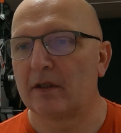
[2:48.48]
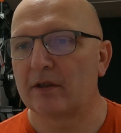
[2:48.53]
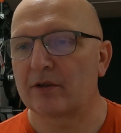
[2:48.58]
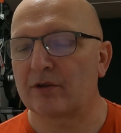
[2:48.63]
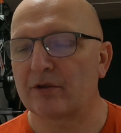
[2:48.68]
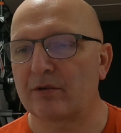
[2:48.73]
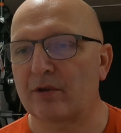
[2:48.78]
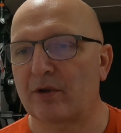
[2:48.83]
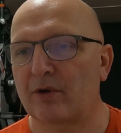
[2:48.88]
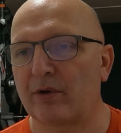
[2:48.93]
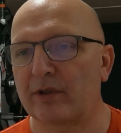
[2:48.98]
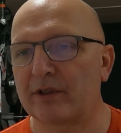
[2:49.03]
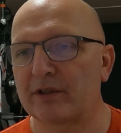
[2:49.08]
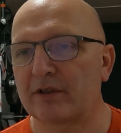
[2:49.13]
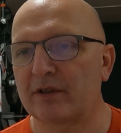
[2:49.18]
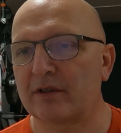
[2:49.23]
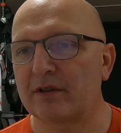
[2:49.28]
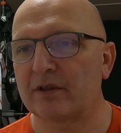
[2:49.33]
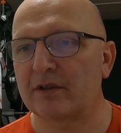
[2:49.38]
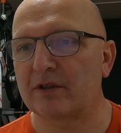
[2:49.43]
So the
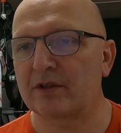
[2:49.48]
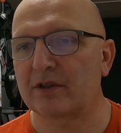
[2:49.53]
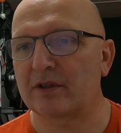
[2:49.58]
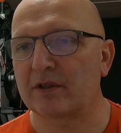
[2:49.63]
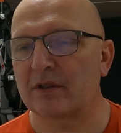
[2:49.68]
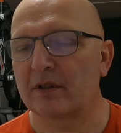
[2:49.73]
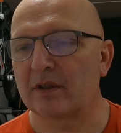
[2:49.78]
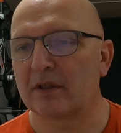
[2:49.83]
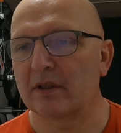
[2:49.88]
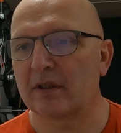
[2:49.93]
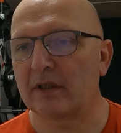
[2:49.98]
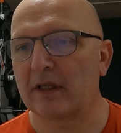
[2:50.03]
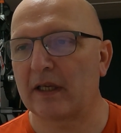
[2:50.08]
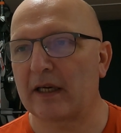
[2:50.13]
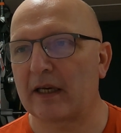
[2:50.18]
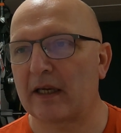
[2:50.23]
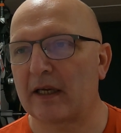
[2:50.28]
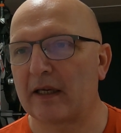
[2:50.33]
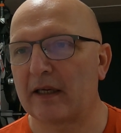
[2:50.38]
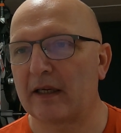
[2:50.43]
questions
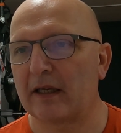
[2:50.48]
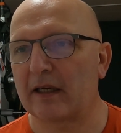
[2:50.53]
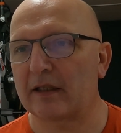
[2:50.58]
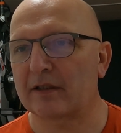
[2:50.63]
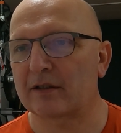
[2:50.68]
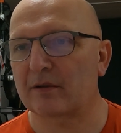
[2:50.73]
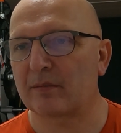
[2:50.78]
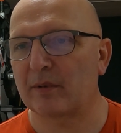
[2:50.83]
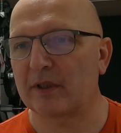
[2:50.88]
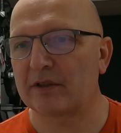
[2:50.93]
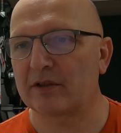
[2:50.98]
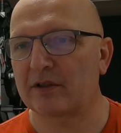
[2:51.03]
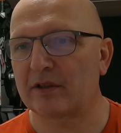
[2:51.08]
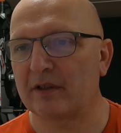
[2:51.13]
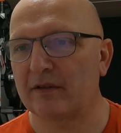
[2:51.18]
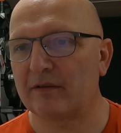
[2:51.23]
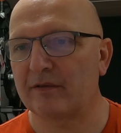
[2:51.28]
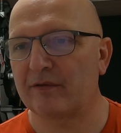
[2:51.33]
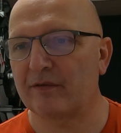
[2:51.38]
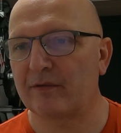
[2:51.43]
that I asked
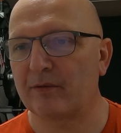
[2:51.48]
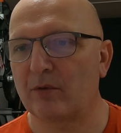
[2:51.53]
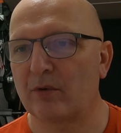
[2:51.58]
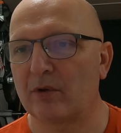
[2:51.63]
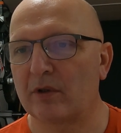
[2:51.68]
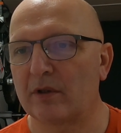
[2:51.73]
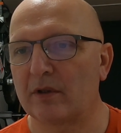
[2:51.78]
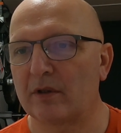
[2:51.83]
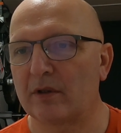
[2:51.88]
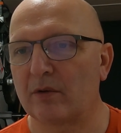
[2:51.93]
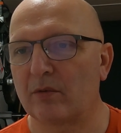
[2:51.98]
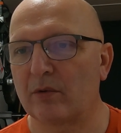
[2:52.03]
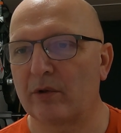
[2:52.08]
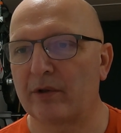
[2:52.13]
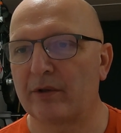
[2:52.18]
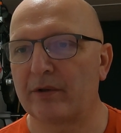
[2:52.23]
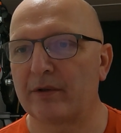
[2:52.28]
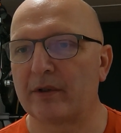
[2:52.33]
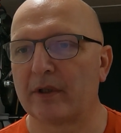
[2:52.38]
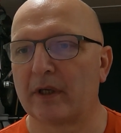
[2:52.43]
myself
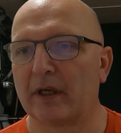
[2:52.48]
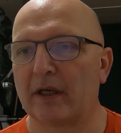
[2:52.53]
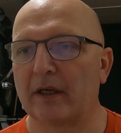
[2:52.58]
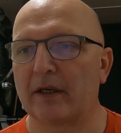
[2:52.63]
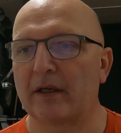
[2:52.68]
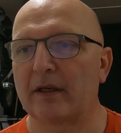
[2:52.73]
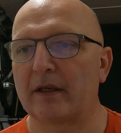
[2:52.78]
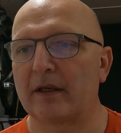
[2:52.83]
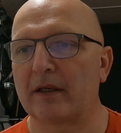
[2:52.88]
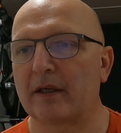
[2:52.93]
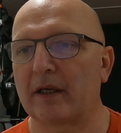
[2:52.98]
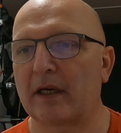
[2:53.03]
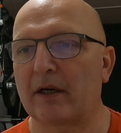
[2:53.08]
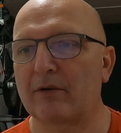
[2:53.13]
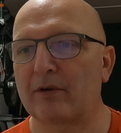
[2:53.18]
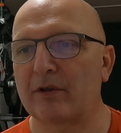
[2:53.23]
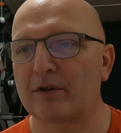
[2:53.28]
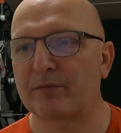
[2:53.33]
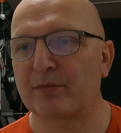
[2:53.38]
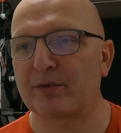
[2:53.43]
were
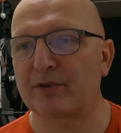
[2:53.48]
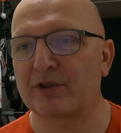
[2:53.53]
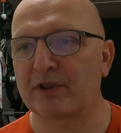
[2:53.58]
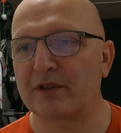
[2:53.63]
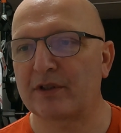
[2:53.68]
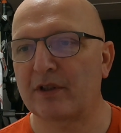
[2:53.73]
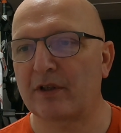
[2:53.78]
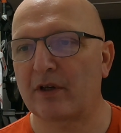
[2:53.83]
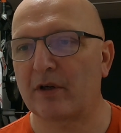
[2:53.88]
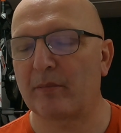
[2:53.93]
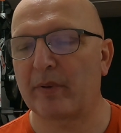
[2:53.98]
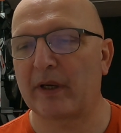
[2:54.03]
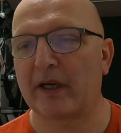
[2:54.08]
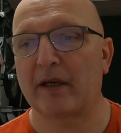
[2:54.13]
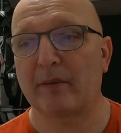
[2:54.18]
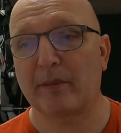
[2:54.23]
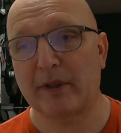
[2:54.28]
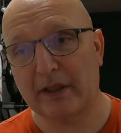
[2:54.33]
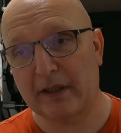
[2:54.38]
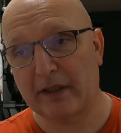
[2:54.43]
how does precision
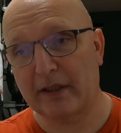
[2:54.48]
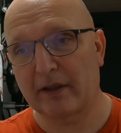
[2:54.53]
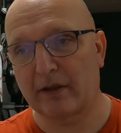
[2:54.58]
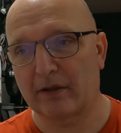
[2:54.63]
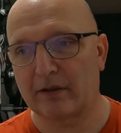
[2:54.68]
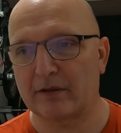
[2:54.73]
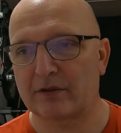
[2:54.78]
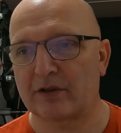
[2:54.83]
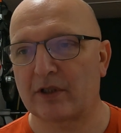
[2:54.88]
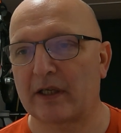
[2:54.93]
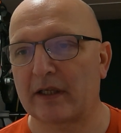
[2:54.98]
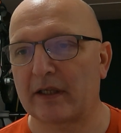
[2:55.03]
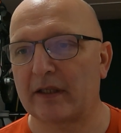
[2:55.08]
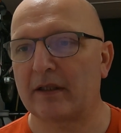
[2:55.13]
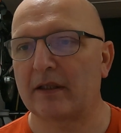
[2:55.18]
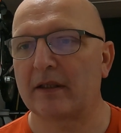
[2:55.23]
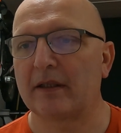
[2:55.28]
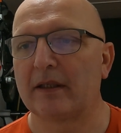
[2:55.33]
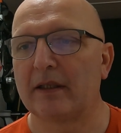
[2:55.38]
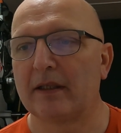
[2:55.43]
compare, meaning on the
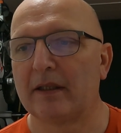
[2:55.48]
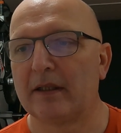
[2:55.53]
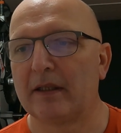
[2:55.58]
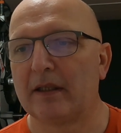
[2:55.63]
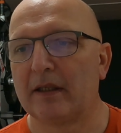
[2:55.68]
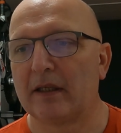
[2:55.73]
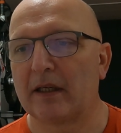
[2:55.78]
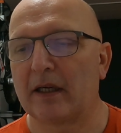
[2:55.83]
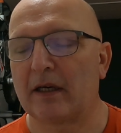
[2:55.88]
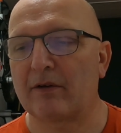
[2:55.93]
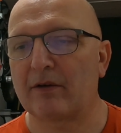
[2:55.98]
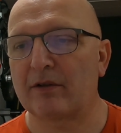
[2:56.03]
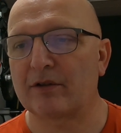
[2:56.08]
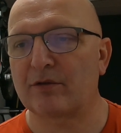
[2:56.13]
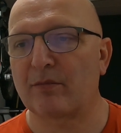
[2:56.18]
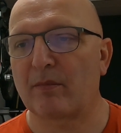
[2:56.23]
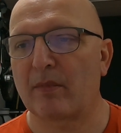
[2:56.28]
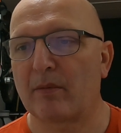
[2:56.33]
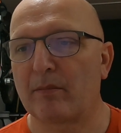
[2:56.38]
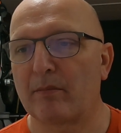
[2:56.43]
target? How
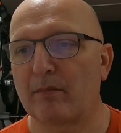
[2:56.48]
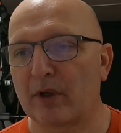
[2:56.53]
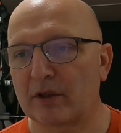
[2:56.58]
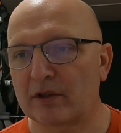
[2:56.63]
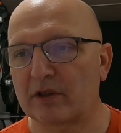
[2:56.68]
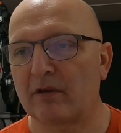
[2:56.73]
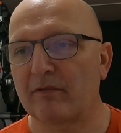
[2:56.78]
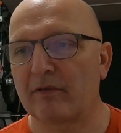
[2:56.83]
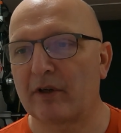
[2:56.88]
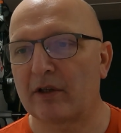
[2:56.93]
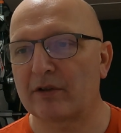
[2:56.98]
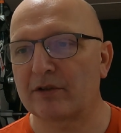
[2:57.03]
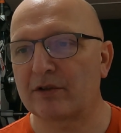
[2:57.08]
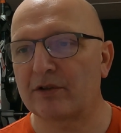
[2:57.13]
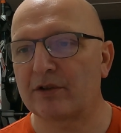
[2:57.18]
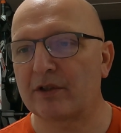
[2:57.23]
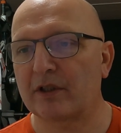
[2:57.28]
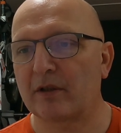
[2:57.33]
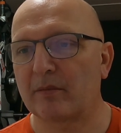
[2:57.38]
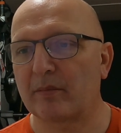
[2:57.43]
does muzzle
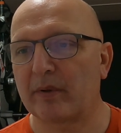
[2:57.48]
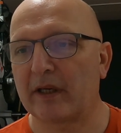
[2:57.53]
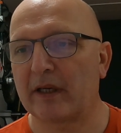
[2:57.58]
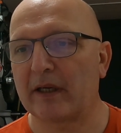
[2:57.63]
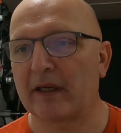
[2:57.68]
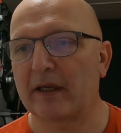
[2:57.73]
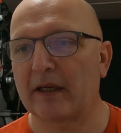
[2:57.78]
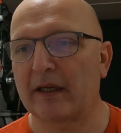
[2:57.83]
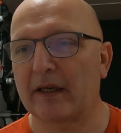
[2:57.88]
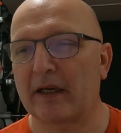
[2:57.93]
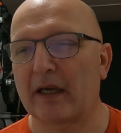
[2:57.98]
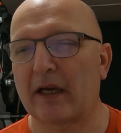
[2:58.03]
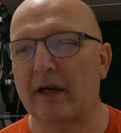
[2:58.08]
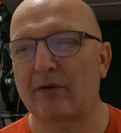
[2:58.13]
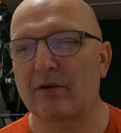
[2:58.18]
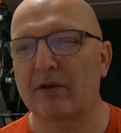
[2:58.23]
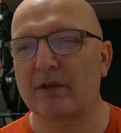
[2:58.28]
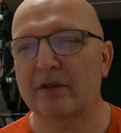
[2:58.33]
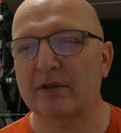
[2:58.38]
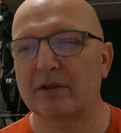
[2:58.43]
velocity compare? And
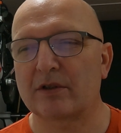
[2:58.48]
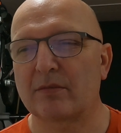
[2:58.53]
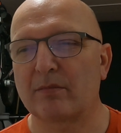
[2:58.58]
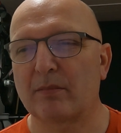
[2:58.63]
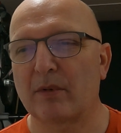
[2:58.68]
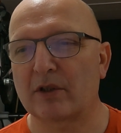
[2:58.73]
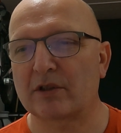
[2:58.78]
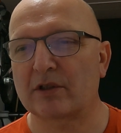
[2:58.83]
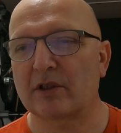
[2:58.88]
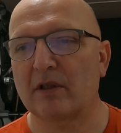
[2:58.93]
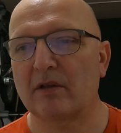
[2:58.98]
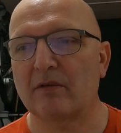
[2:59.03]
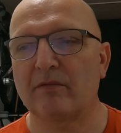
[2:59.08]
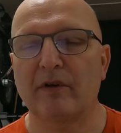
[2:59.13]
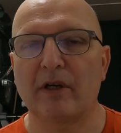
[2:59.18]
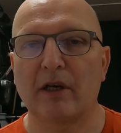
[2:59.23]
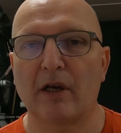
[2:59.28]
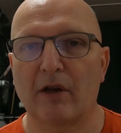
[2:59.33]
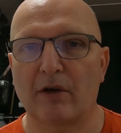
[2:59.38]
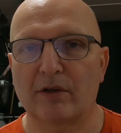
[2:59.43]
how does muzzle
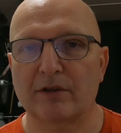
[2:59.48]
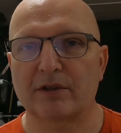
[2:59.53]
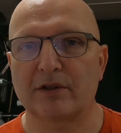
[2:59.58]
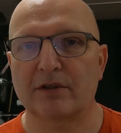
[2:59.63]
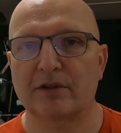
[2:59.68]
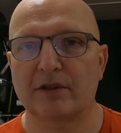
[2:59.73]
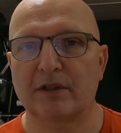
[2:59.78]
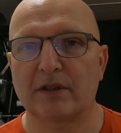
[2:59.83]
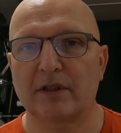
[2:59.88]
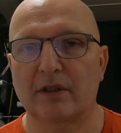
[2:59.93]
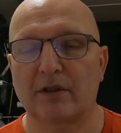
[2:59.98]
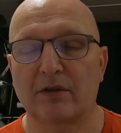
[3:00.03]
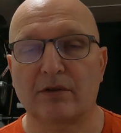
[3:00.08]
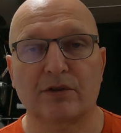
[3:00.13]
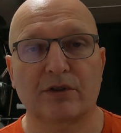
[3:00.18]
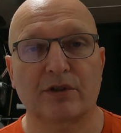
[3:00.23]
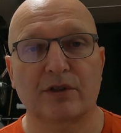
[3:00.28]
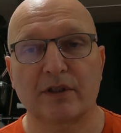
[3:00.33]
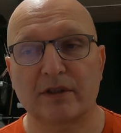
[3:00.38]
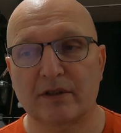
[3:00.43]
velocity
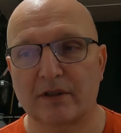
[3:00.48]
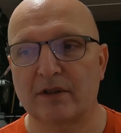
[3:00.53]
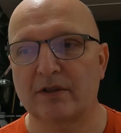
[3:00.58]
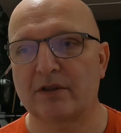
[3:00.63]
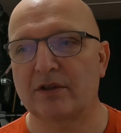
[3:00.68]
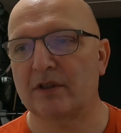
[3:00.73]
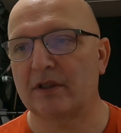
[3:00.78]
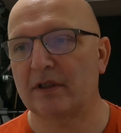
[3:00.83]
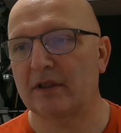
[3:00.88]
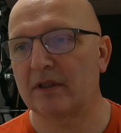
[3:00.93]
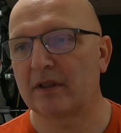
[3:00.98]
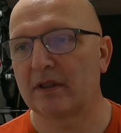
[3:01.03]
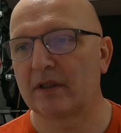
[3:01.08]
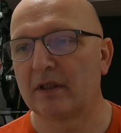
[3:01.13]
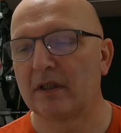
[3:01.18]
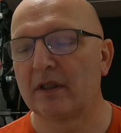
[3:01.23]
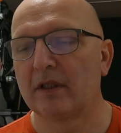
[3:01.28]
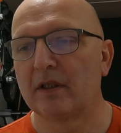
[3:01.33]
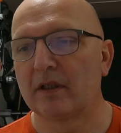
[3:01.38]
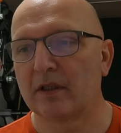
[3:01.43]
consistency
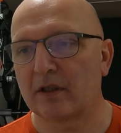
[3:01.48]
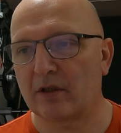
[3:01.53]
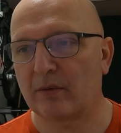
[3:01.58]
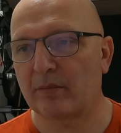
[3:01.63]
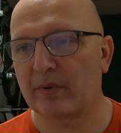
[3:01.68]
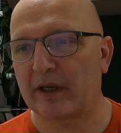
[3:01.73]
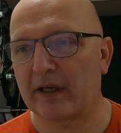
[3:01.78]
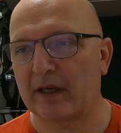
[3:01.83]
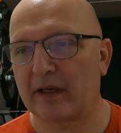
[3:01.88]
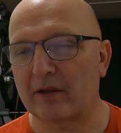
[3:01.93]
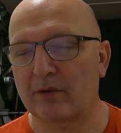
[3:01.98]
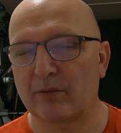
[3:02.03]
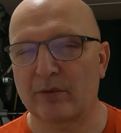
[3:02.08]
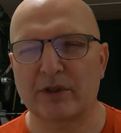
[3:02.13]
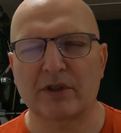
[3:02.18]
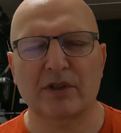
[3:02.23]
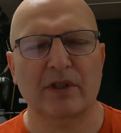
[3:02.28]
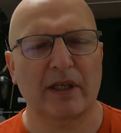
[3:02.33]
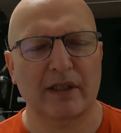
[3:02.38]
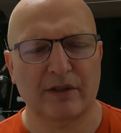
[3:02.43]
compare?
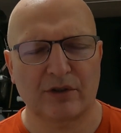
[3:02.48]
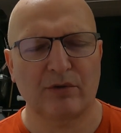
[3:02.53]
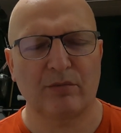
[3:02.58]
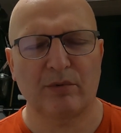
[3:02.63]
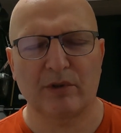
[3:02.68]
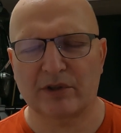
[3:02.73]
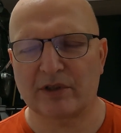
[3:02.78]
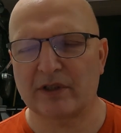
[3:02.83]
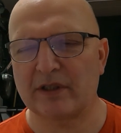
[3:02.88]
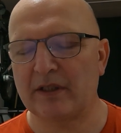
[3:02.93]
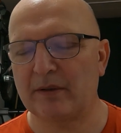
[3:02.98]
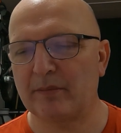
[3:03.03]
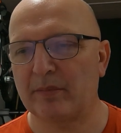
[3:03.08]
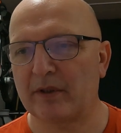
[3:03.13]
Which, as you will see,